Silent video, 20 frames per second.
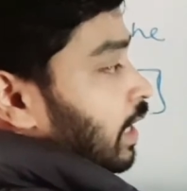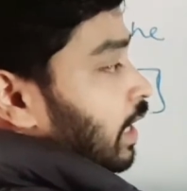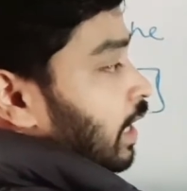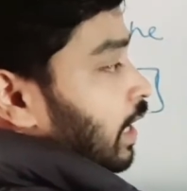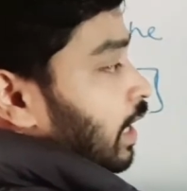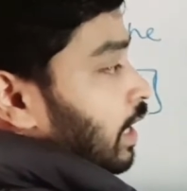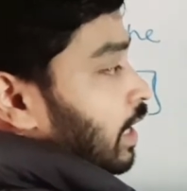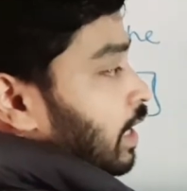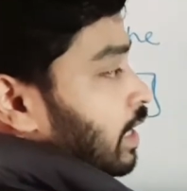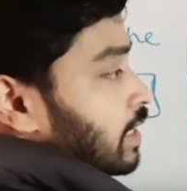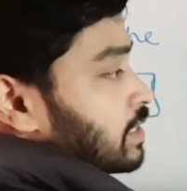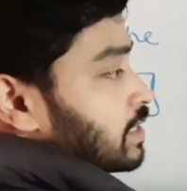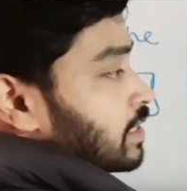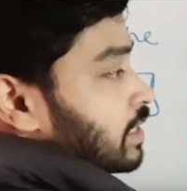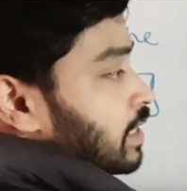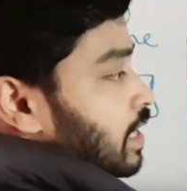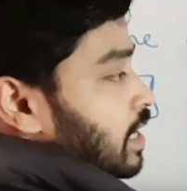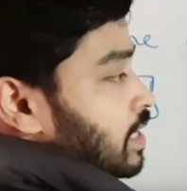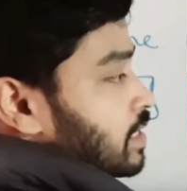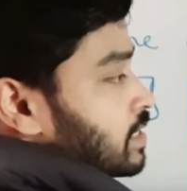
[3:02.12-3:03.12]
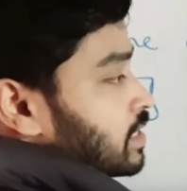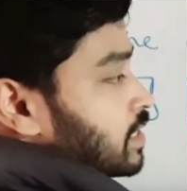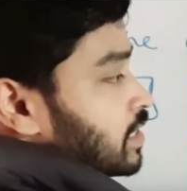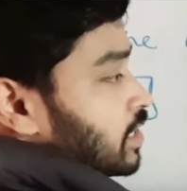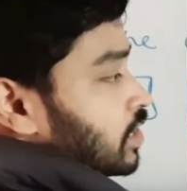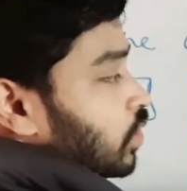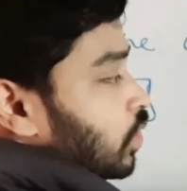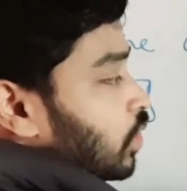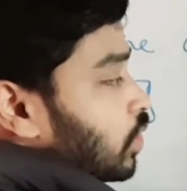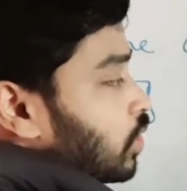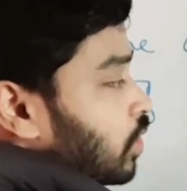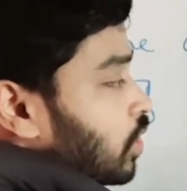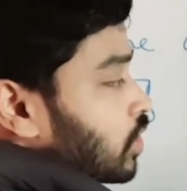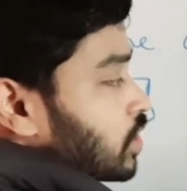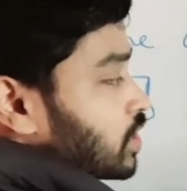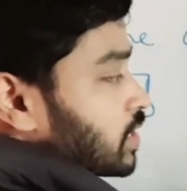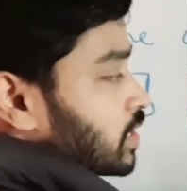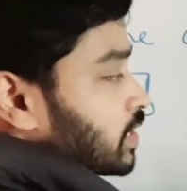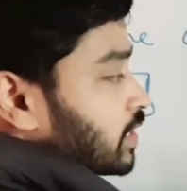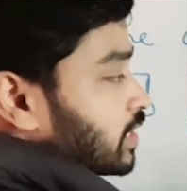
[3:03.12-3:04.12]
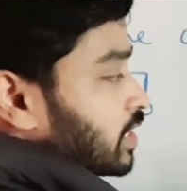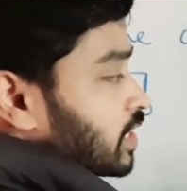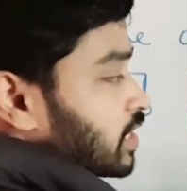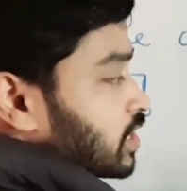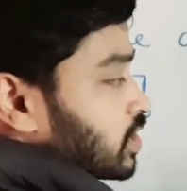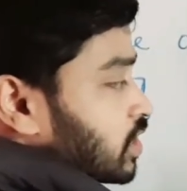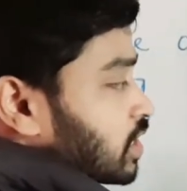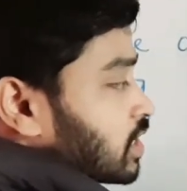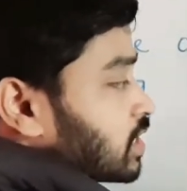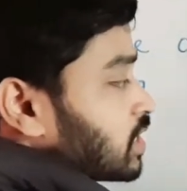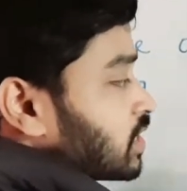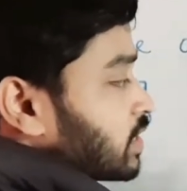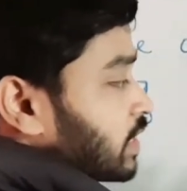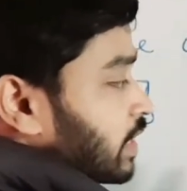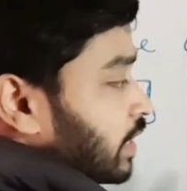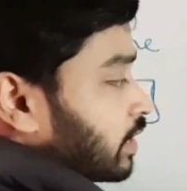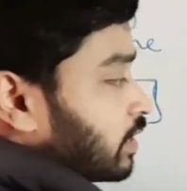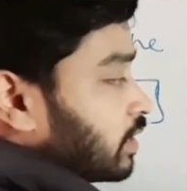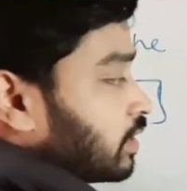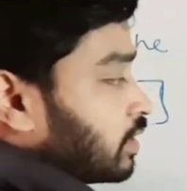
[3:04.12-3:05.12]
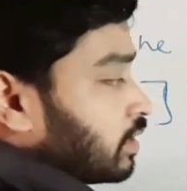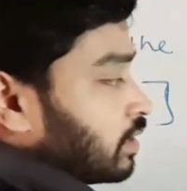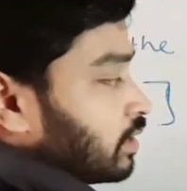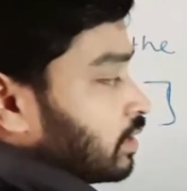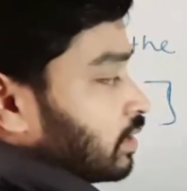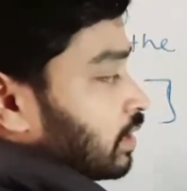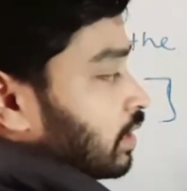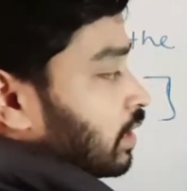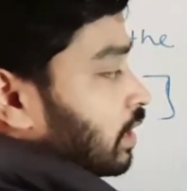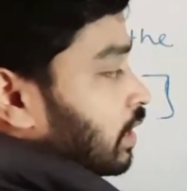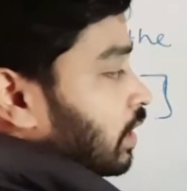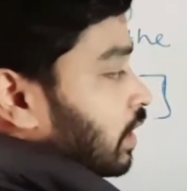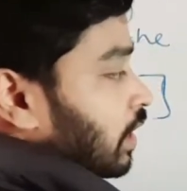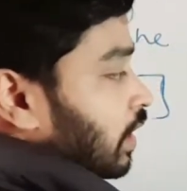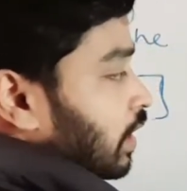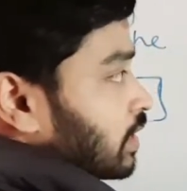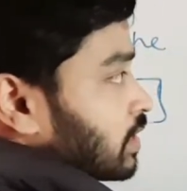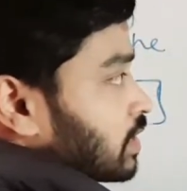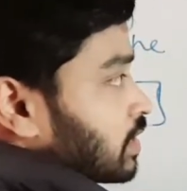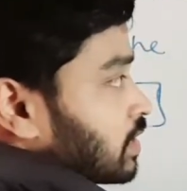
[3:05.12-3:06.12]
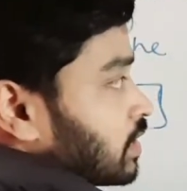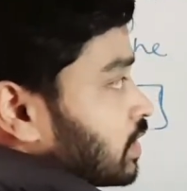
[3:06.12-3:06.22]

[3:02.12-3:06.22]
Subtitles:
has a zero oxidation state, and